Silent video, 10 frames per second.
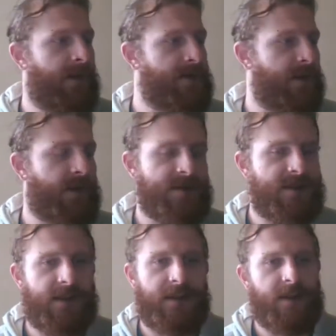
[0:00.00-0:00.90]
All right, so you can
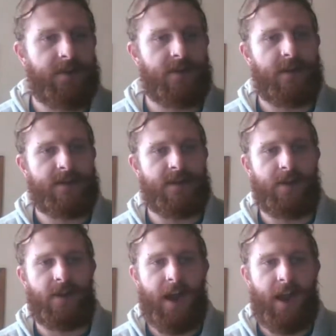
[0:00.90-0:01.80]
see here that that's
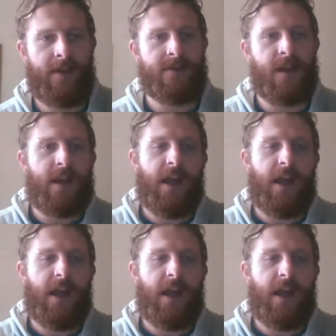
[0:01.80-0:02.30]
in our hand.